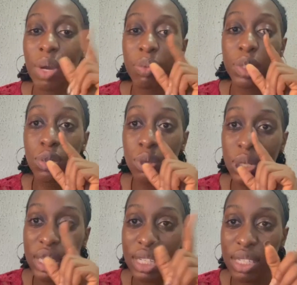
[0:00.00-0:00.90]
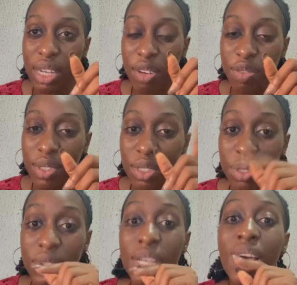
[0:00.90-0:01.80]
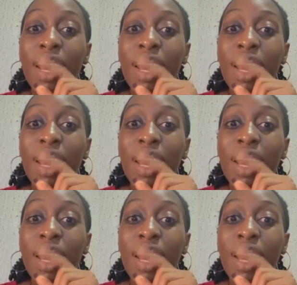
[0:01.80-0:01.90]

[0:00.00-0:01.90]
when we use only clinical features.